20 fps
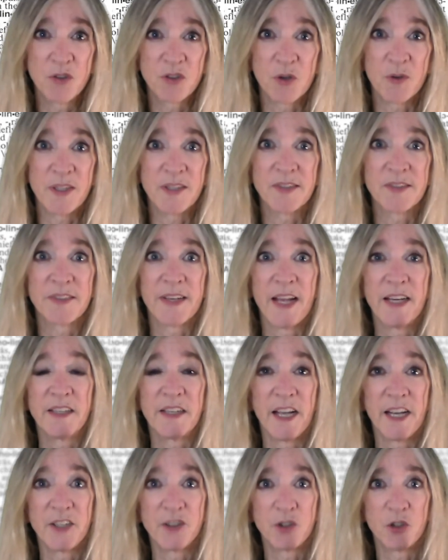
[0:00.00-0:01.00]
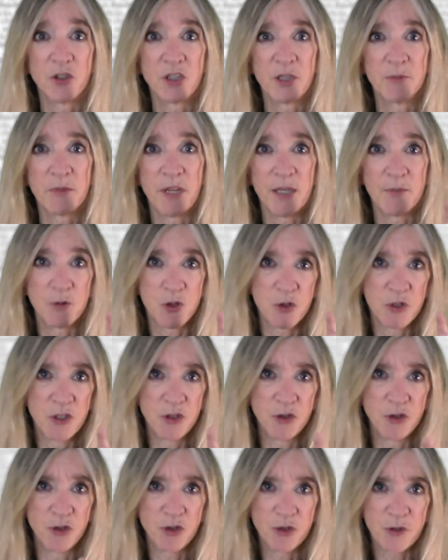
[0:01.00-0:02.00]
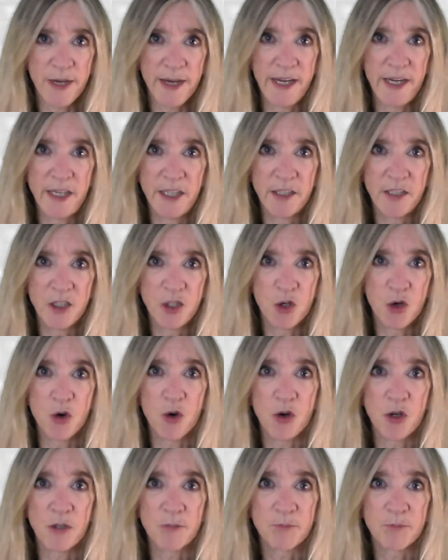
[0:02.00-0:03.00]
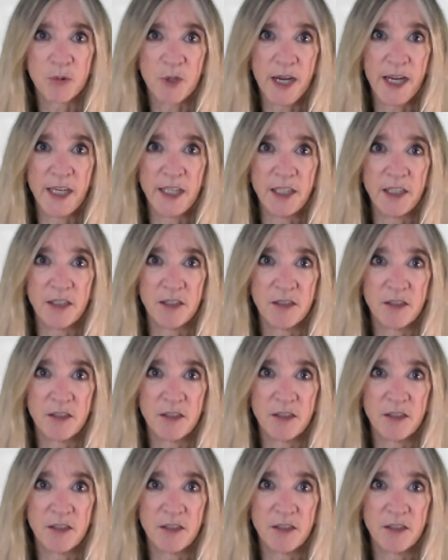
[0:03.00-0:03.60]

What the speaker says: so instead I told them I'm going to train your brain.